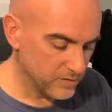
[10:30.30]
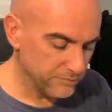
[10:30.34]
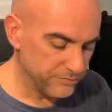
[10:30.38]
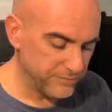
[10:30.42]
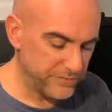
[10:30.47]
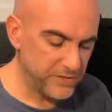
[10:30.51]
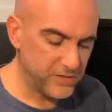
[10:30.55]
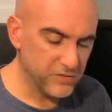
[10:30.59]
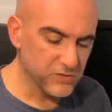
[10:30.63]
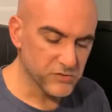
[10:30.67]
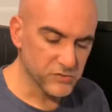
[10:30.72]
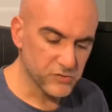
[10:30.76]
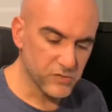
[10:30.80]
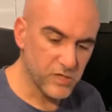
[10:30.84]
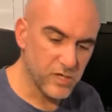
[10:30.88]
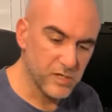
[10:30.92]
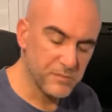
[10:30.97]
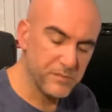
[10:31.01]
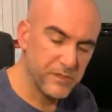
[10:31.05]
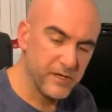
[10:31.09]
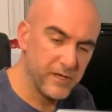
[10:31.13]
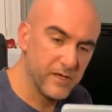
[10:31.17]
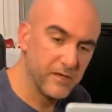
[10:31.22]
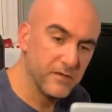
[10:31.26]
Beatles Rock
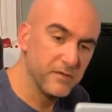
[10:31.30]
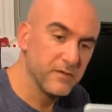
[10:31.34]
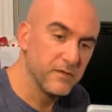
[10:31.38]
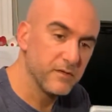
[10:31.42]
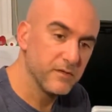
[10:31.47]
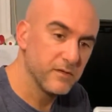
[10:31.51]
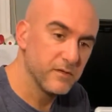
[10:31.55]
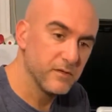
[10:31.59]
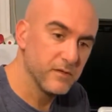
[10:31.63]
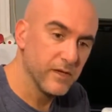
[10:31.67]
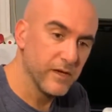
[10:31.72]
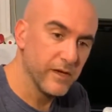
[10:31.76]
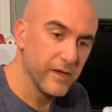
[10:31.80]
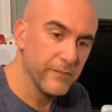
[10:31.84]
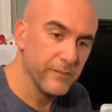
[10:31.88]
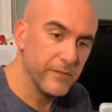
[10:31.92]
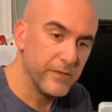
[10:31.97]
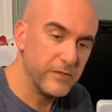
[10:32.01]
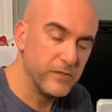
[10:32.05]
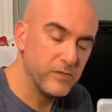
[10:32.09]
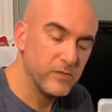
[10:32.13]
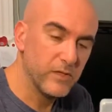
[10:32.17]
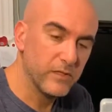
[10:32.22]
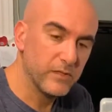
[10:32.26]
Band. I
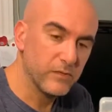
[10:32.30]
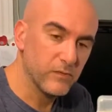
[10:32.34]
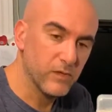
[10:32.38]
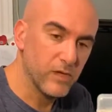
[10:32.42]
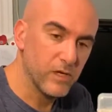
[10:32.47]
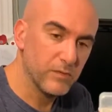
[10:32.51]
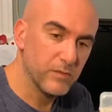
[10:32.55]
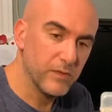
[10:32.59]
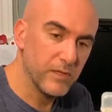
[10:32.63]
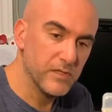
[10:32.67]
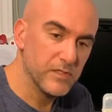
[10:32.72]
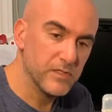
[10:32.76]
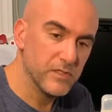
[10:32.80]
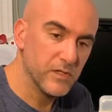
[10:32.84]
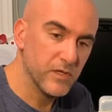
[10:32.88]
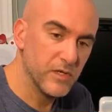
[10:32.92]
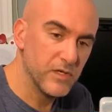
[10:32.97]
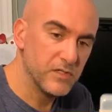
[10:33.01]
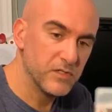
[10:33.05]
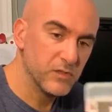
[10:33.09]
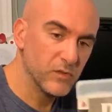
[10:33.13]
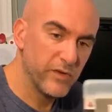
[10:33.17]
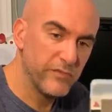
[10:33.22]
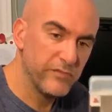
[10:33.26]
do like the Rock Band
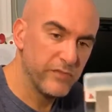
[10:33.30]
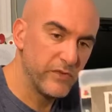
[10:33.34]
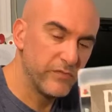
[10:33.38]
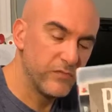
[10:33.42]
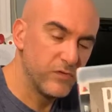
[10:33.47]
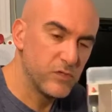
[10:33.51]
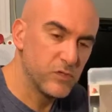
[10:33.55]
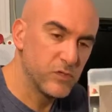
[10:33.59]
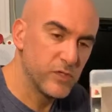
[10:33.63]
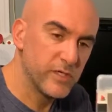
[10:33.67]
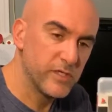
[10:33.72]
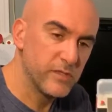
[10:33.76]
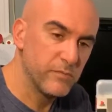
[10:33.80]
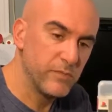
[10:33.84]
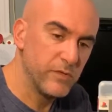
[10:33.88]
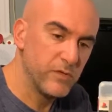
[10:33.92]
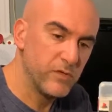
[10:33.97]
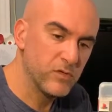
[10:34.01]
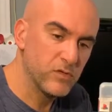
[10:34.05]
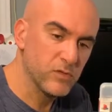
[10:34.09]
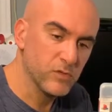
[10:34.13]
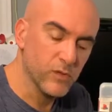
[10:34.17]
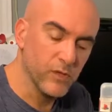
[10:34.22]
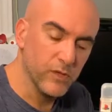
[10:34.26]
series, though I've never tried the
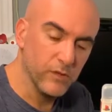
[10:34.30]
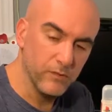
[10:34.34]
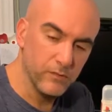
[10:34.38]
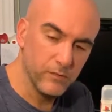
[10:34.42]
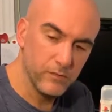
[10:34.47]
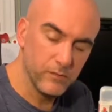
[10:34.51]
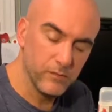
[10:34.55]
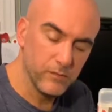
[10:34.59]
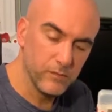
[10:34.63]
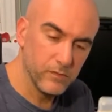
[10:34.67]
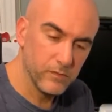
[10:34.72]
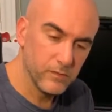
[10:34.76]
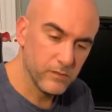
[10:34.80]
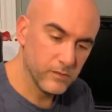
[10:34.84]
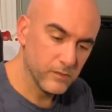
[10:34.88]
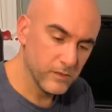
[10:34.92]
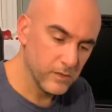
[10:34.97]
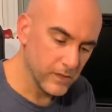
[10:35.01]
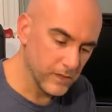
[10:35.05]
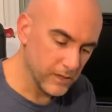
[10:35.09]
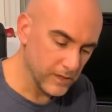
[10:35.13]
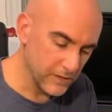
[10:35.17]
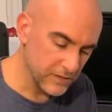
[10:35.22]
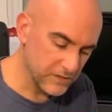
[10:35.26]
Beatles one.
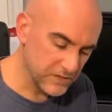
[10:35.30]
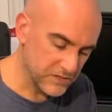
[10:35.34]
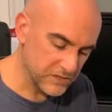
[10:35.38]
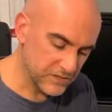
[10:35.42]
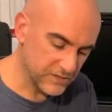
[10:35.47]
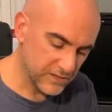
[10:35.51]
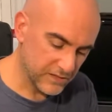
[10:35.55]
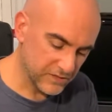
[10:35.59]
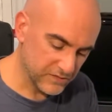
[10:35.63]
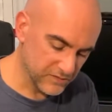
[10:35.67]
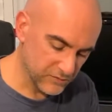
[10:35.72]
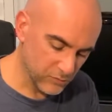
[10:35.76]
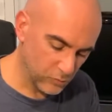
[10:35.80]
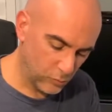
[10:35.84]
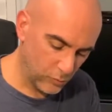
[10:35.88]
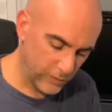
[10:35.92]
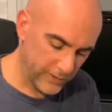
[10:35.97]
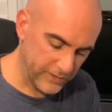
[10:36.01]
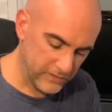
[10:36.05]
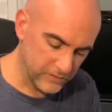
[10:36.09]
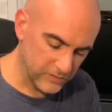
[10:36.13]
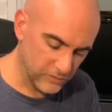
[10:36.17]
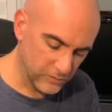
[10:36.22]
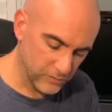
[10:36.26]
This has got some
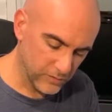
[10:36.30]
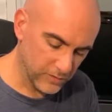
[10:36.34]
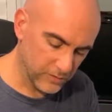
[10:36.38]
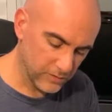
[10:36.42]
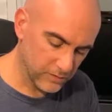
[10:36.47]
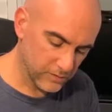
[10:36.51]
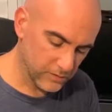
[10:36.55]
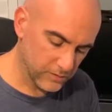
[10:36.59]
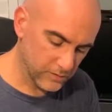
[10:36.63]
weight to it.